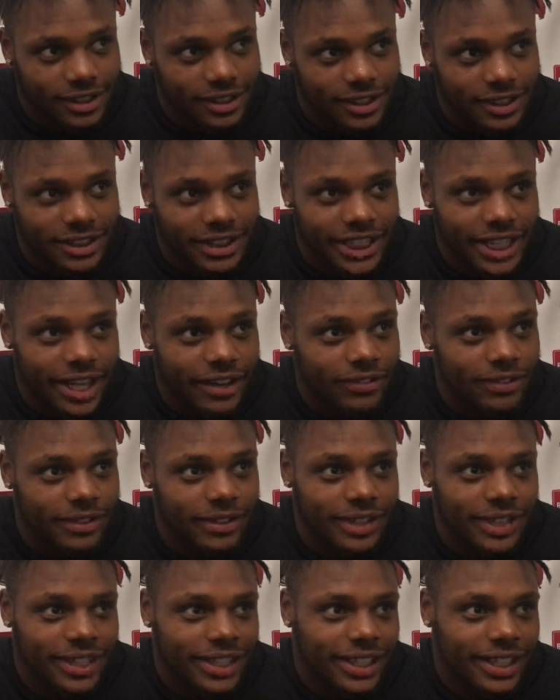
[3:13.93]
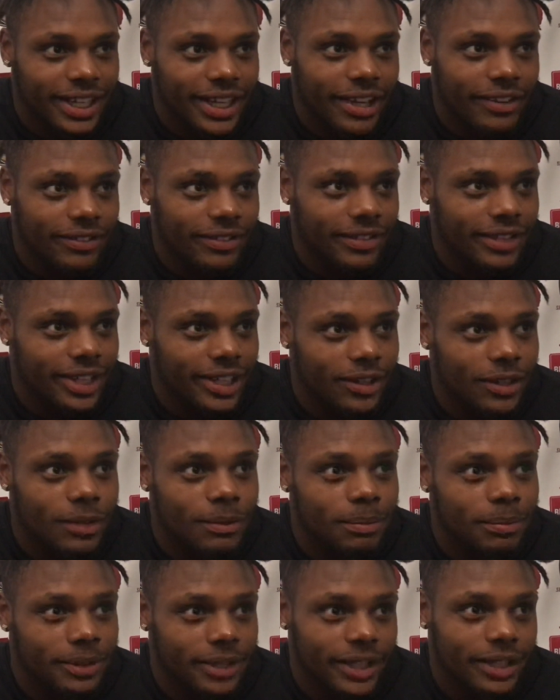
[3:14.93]
Cause they haven't.
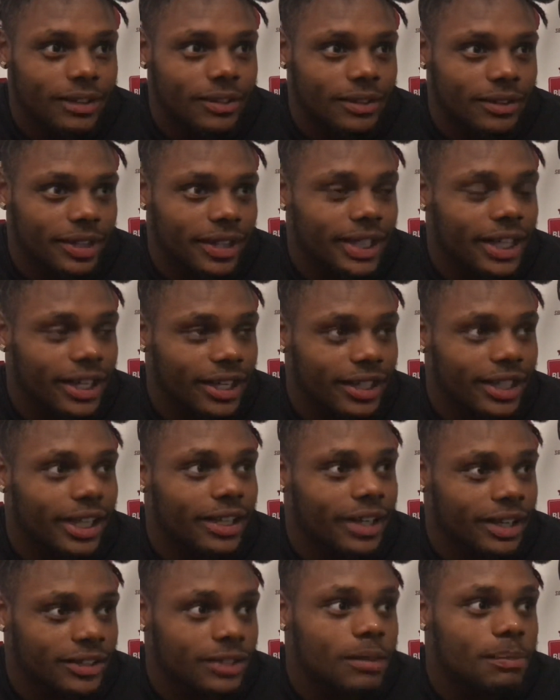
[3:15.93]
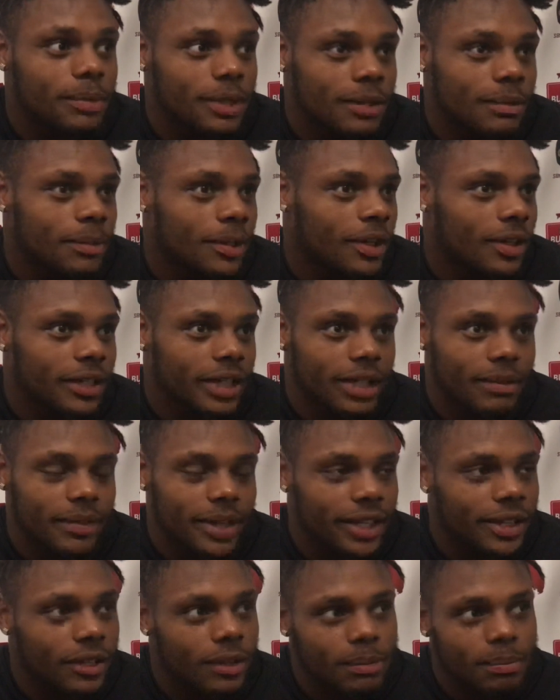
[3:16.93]
It's gonna be a ball game.
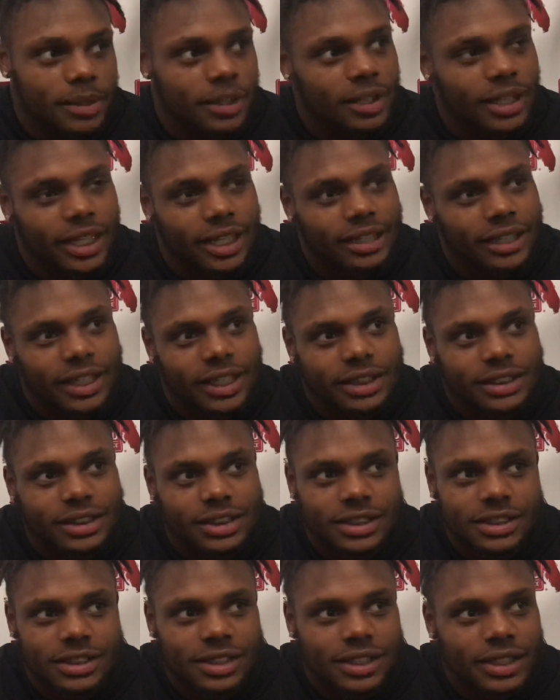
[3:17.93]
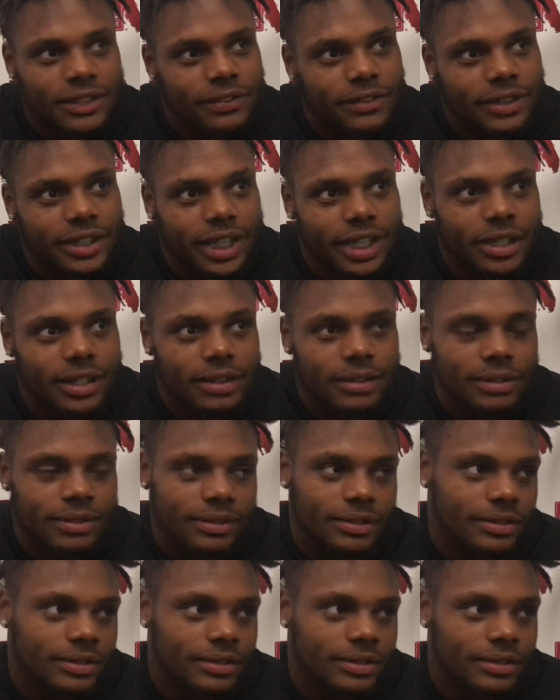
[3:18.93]
It ain't gonna be like last year. It's a different game.